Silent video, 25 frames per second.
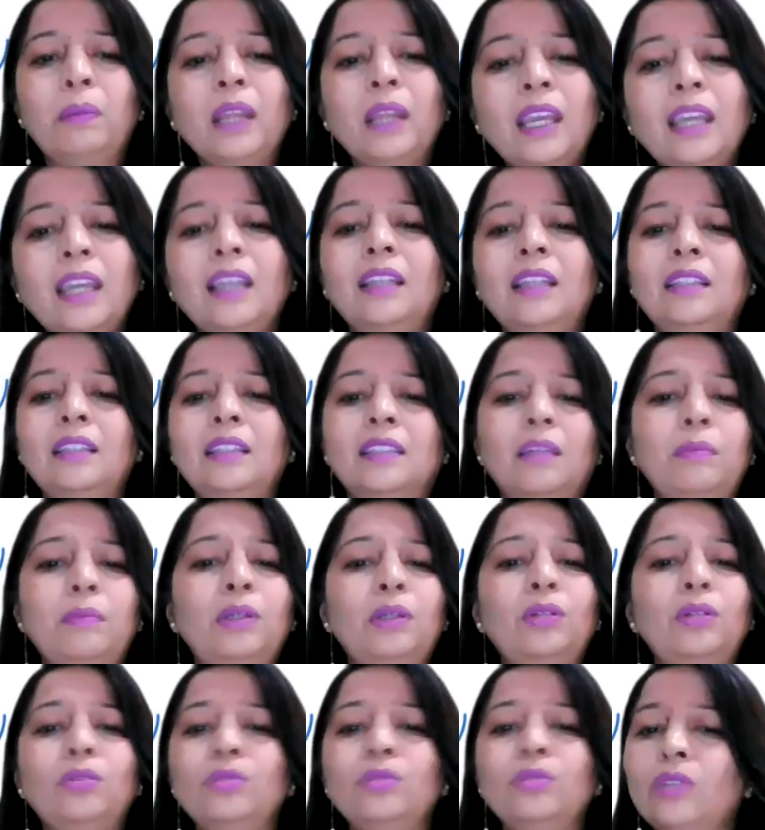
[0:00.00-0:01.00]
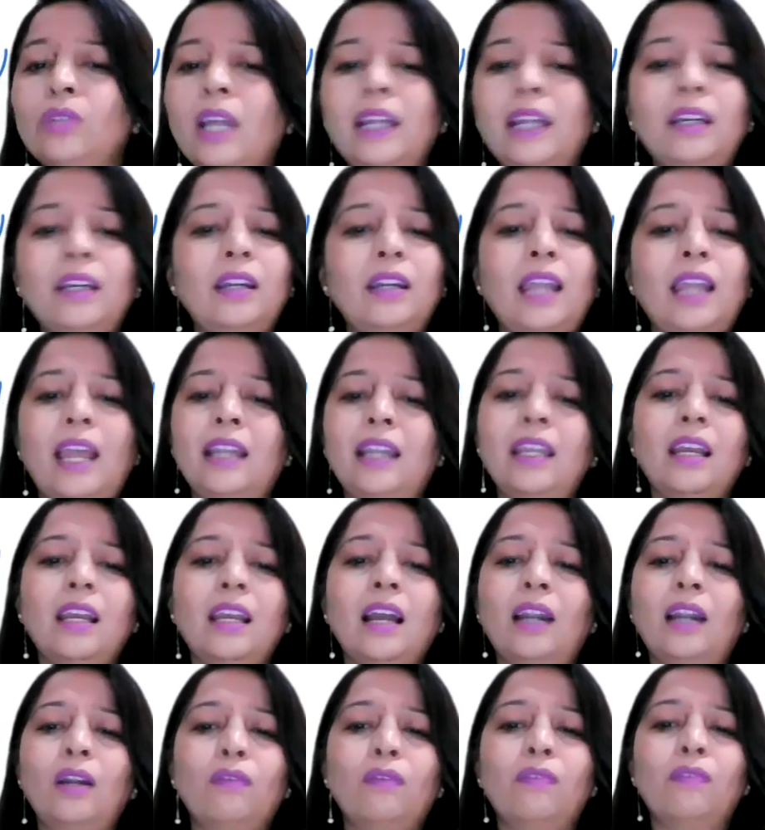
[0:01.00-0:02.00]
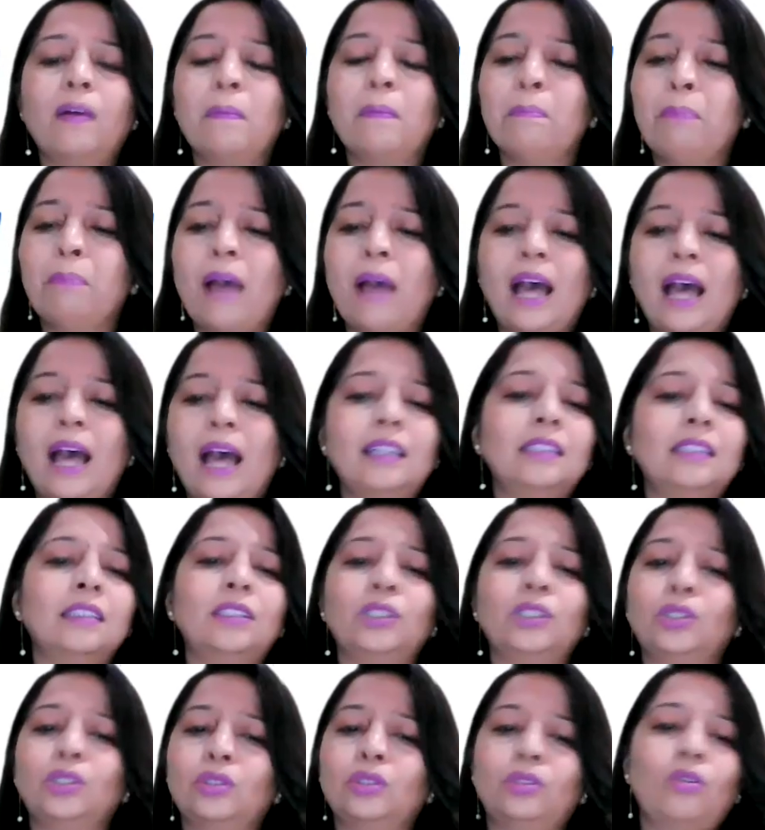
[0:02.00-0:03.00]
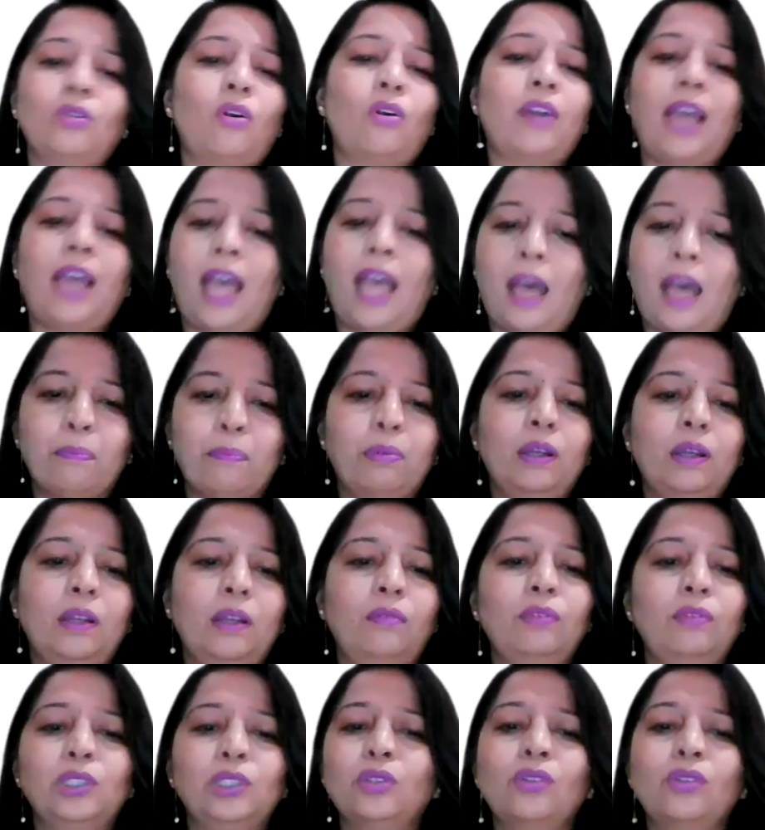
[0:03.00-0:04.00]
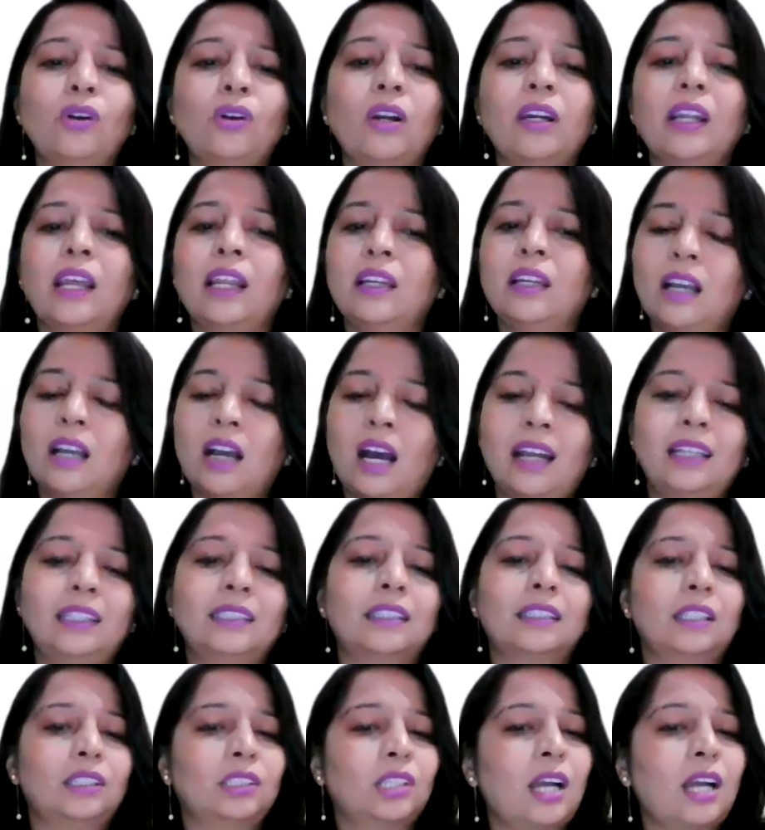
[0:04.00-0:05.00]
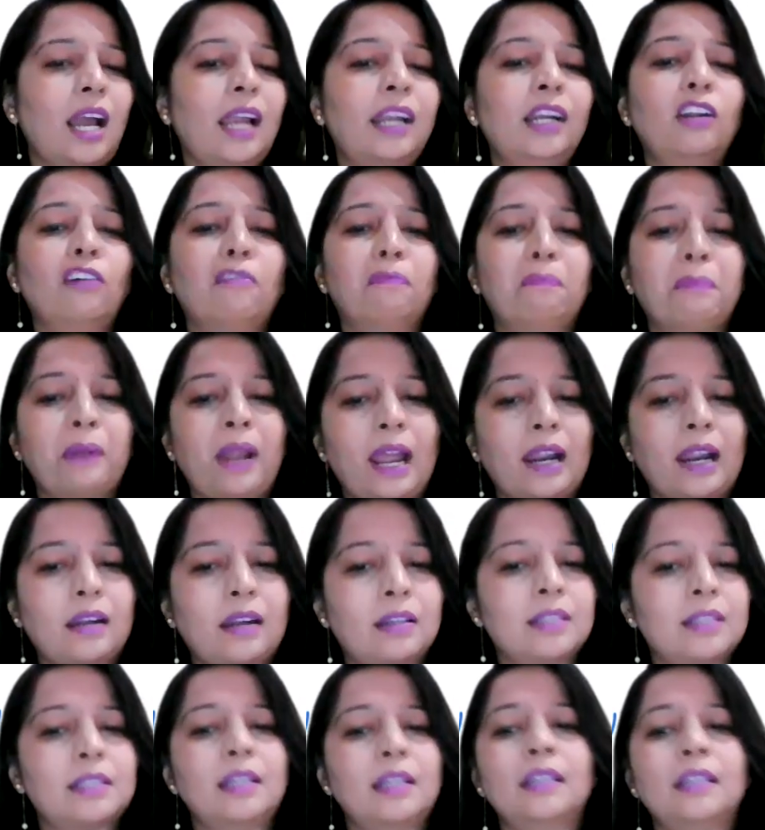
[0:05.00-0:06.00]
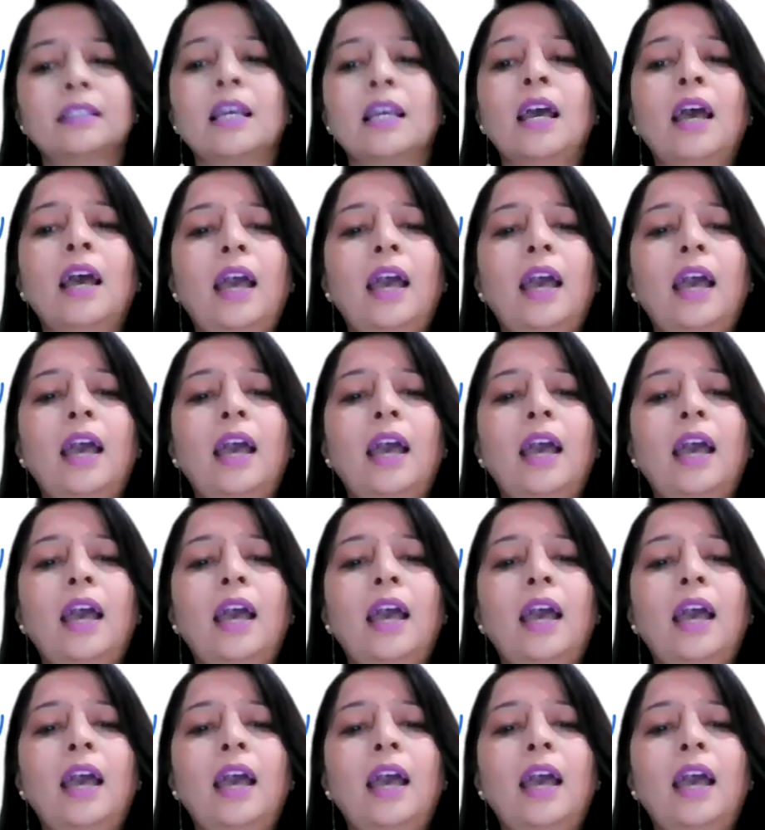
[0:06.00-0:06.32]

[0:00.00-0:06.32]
Please, I mean, and any kind of comparison should not happen. We should not encourage such kind of practices